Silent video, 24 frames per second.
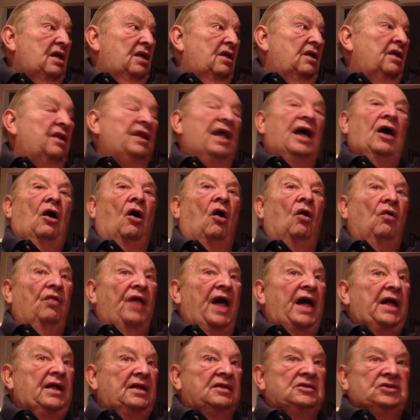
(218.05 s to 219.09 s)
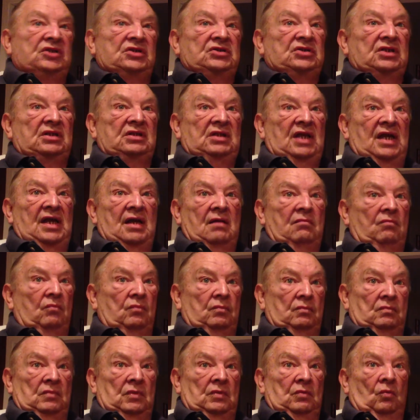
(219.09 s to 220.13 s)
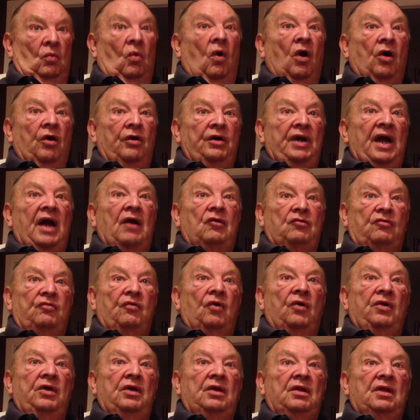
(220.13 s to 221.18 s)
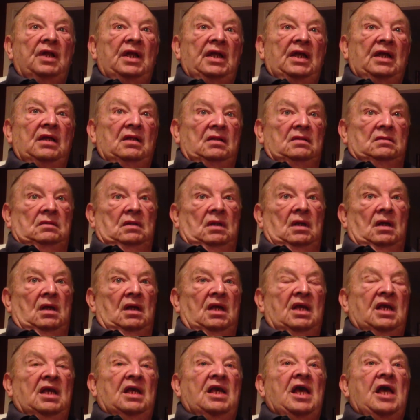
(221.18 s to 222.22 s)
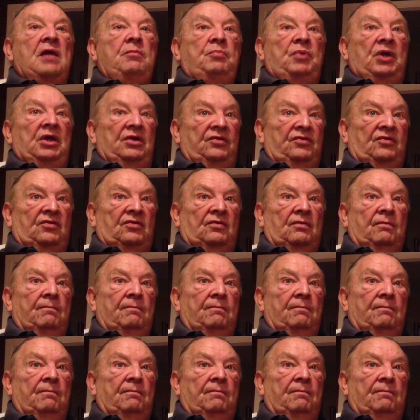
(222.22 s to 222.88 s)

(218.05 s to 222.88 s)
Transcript: and that all that is is a damn warrant out for you, and they. Uh, uh, what's called? Capias.